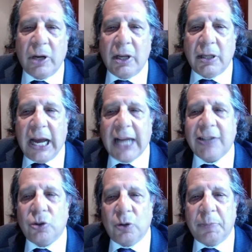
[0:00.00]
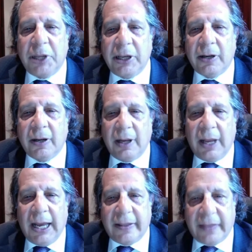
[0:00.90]
not to appear
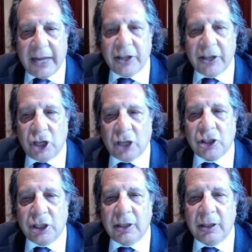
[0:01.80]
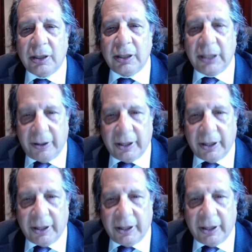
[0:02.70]
at that injunction hearing.